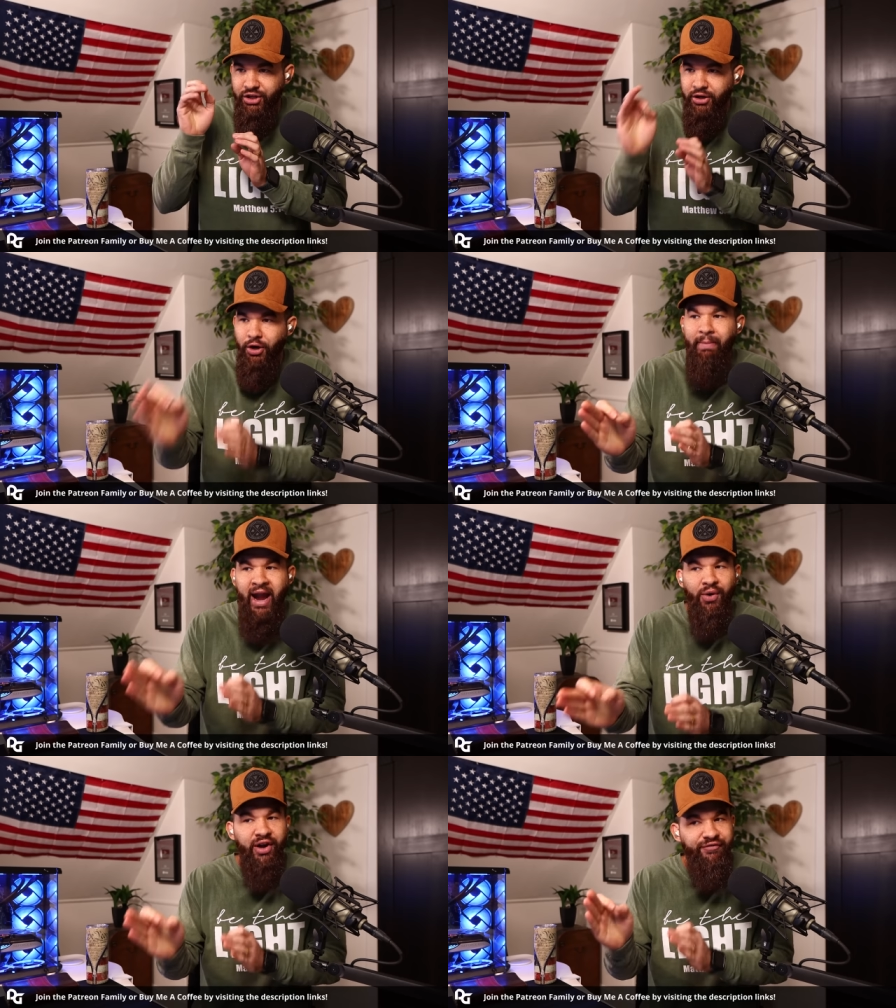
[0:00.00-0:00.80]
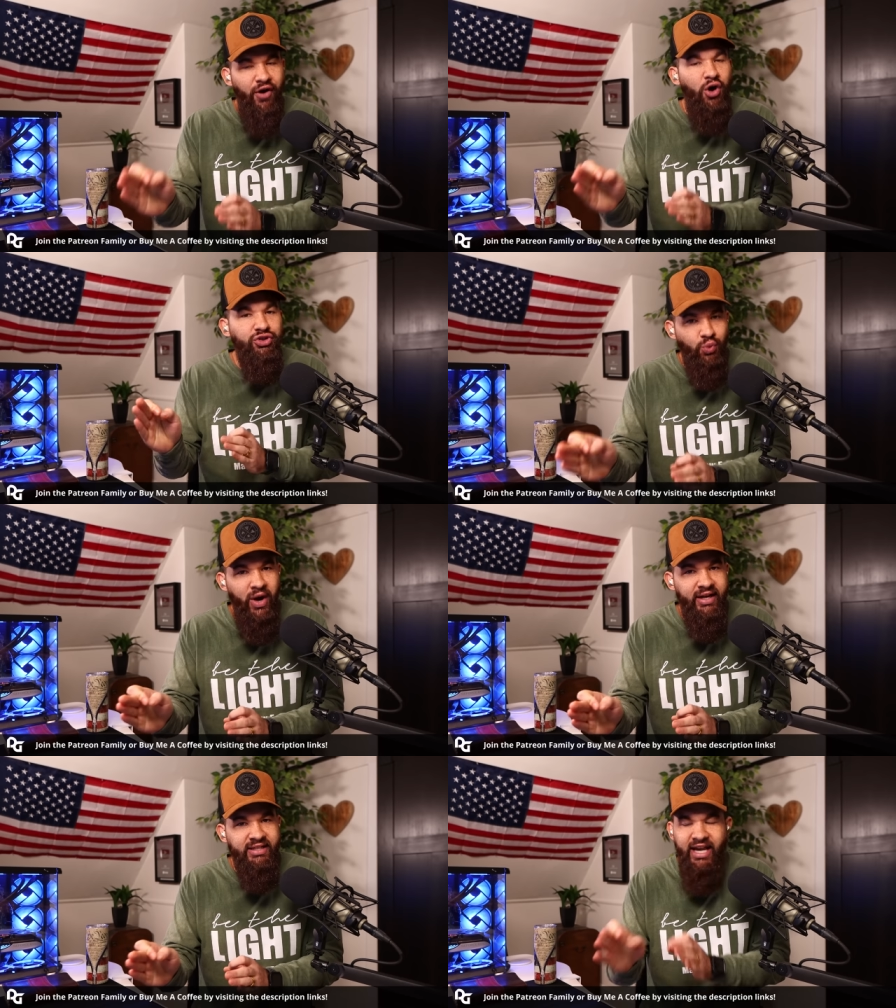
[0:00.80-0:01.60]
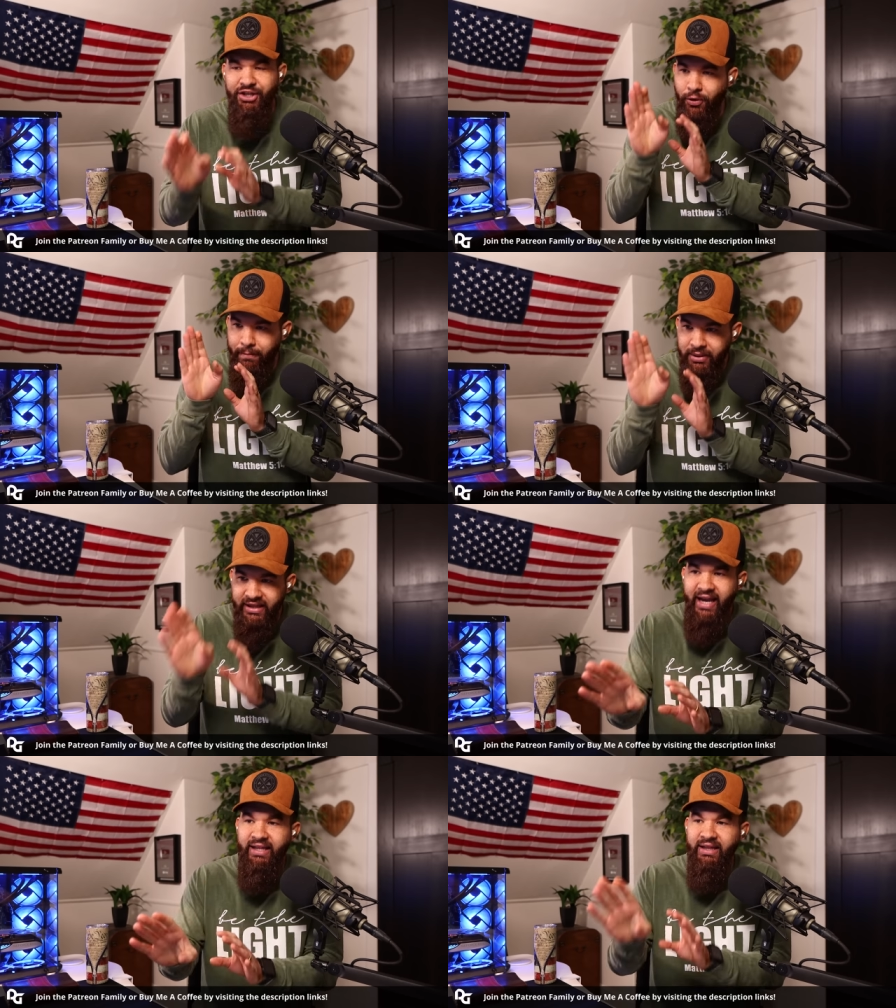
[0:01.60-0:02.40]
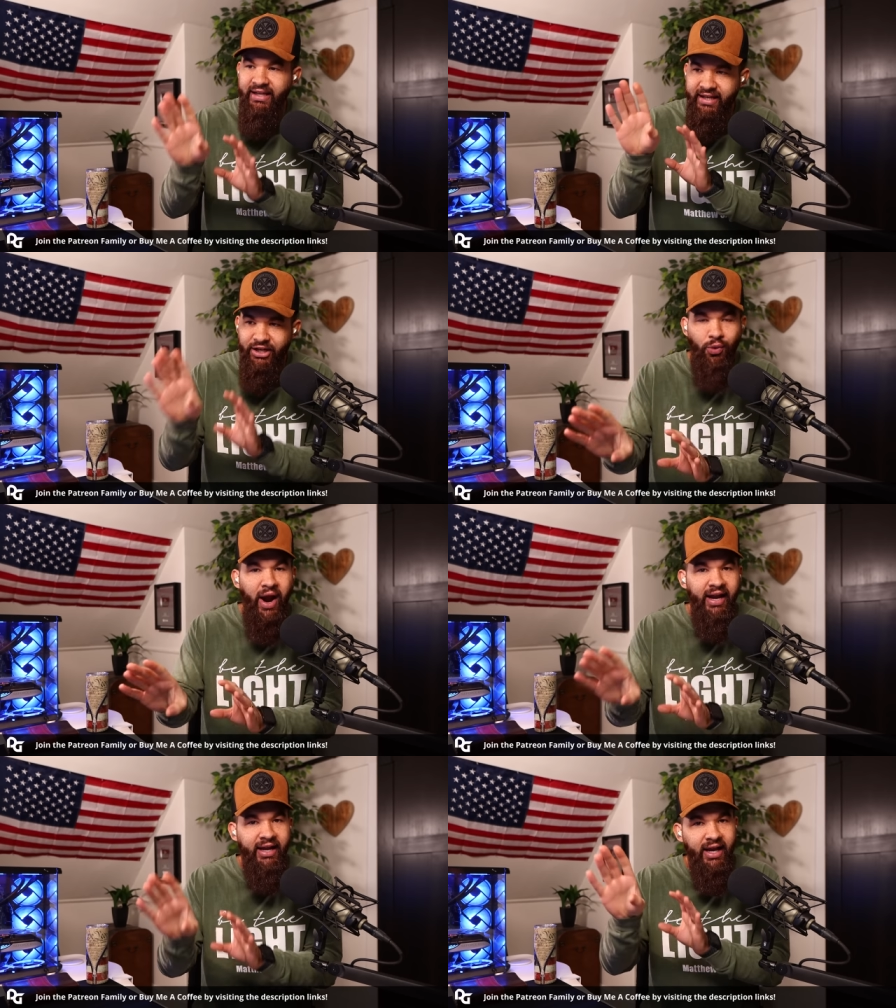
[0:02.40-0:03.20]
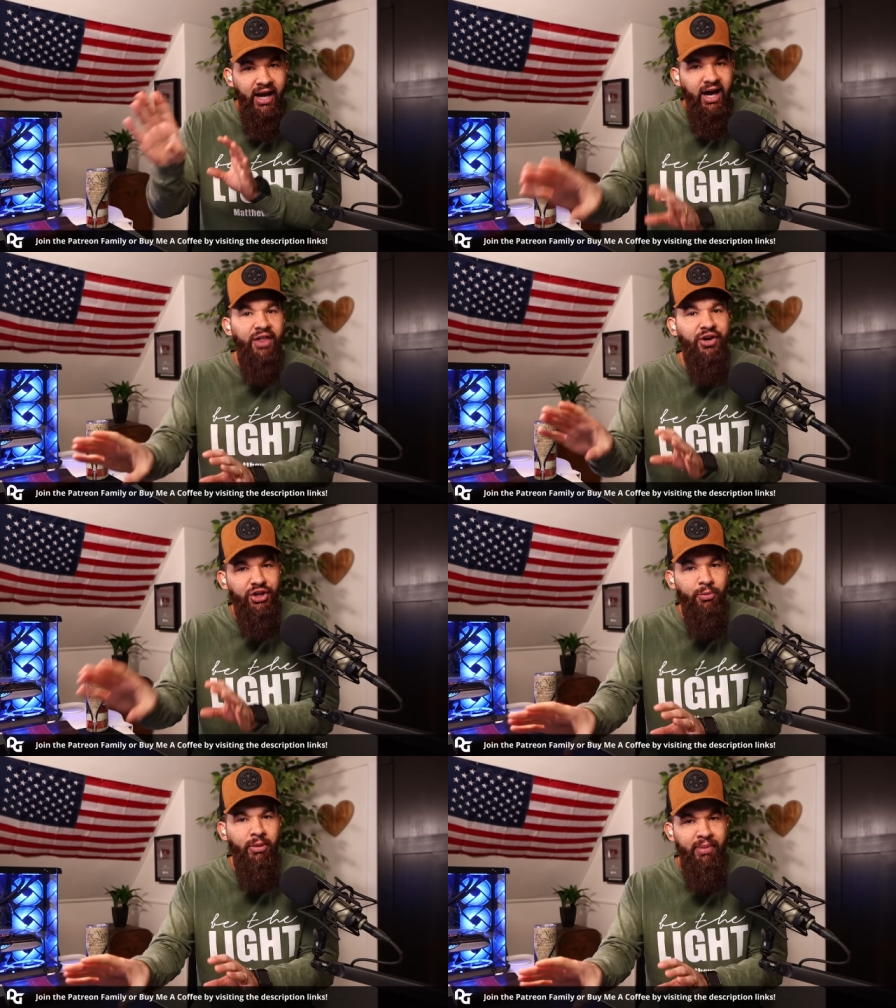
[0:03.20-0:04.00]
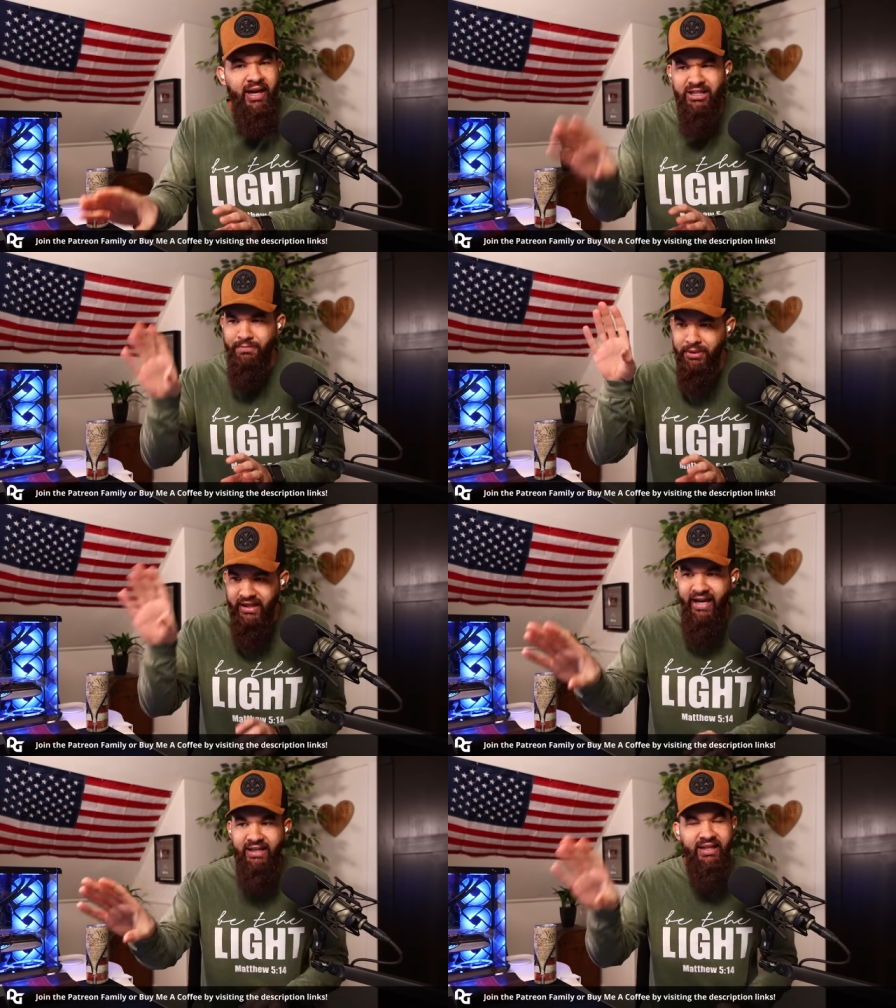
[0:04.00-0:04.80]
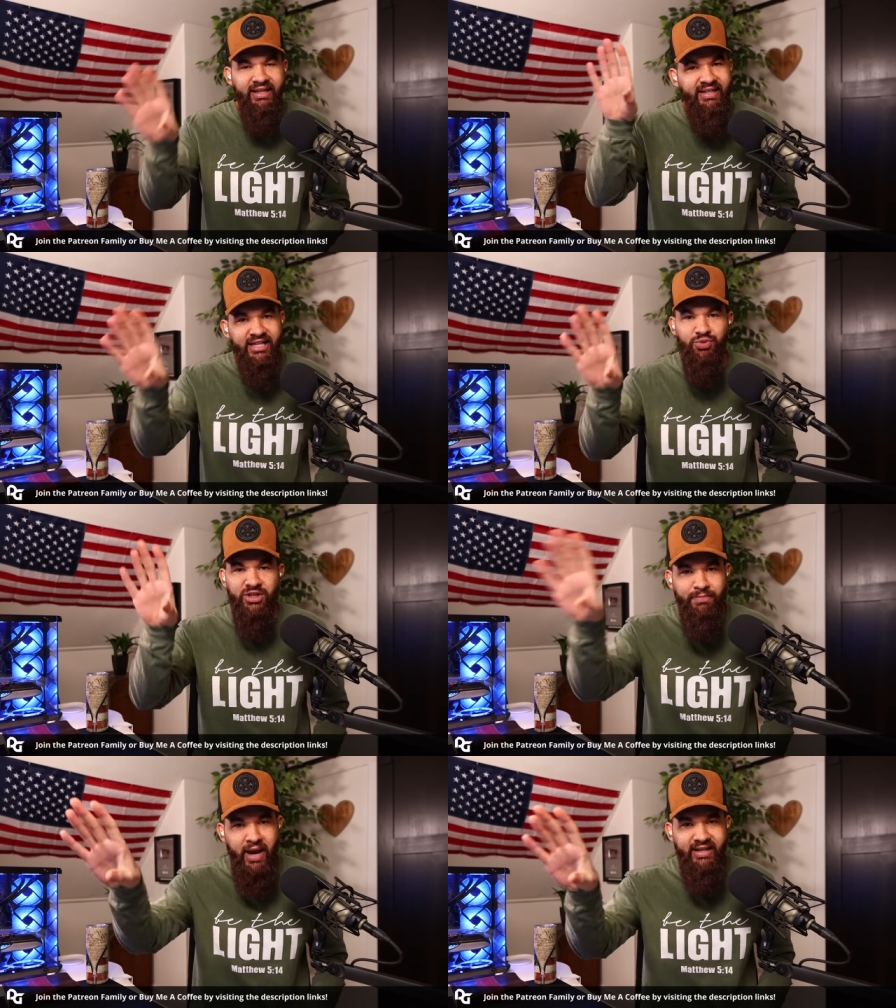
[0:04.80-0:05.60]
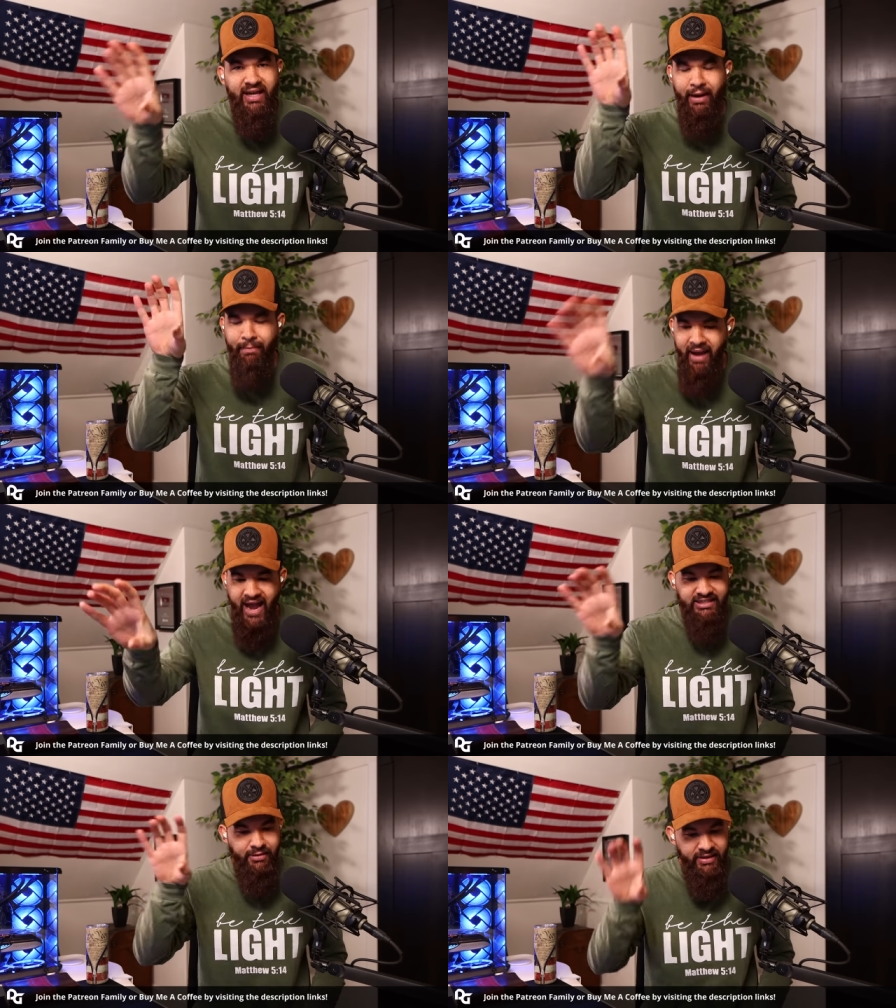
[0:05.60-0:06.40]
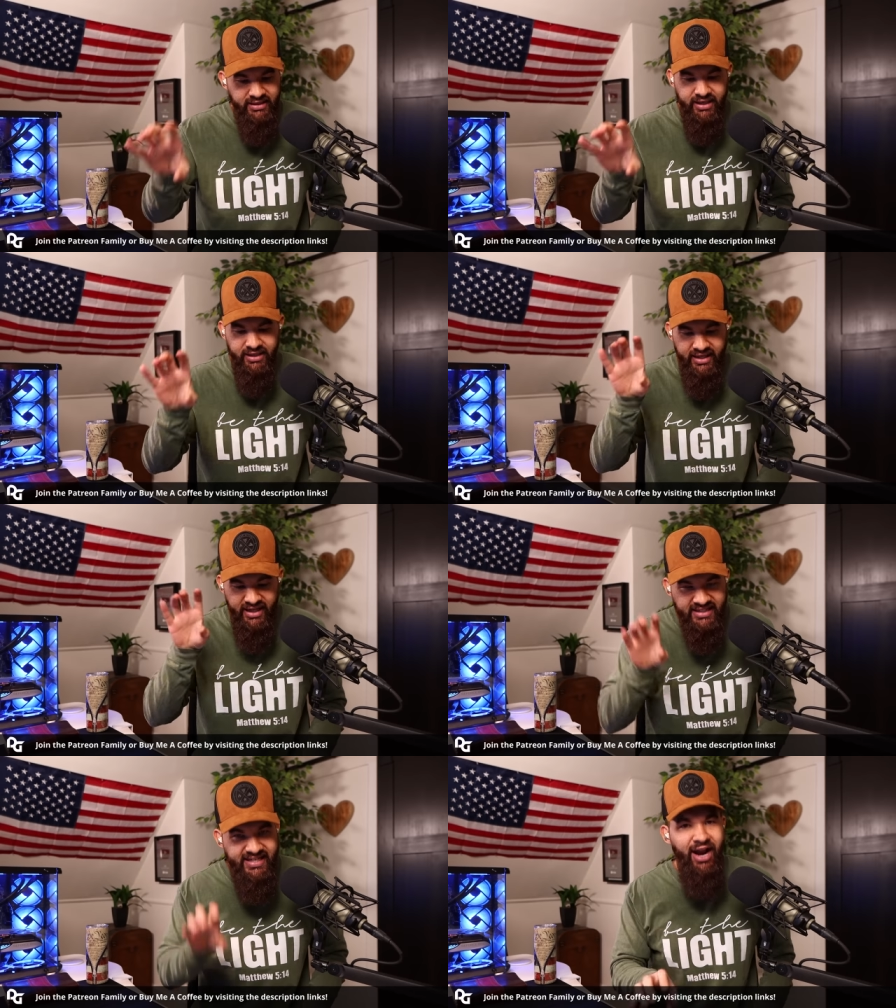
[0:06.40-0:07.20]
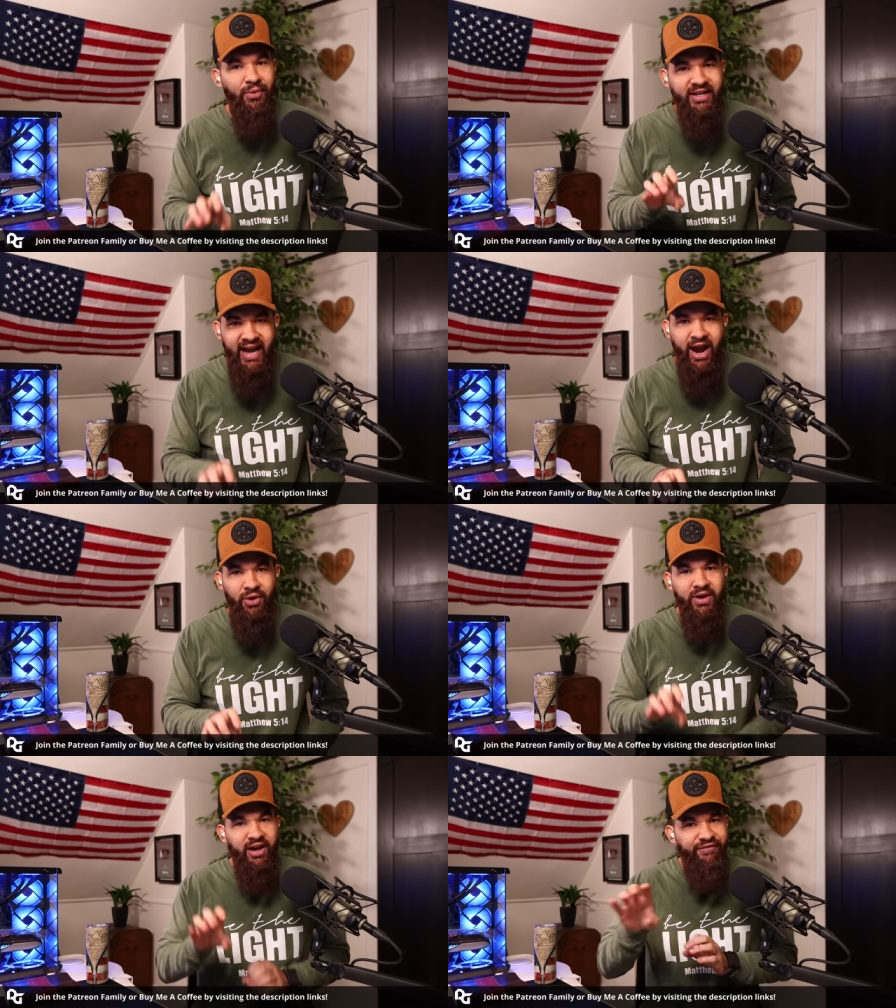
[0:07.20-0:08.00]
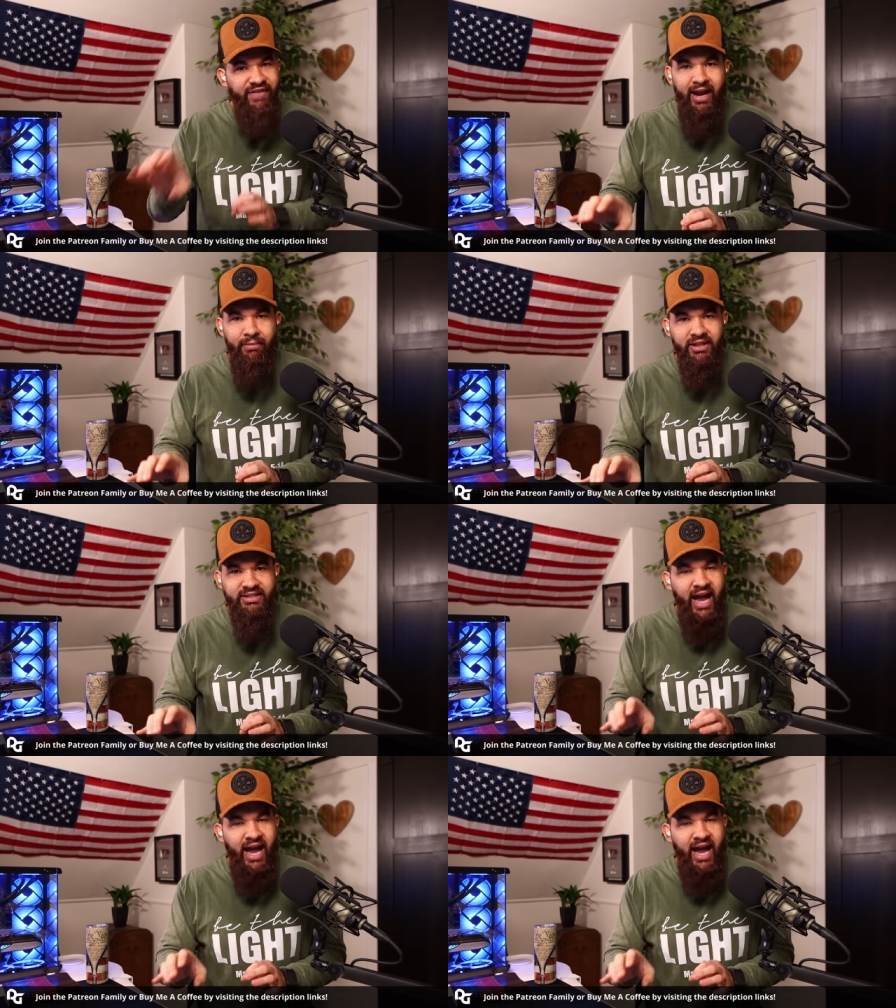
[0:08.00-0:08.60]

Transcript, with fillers: you're, you're bearing false witness and you're blatantly degrading other human beings, blatantly disrespecting and bashing, belittling, tearing down families.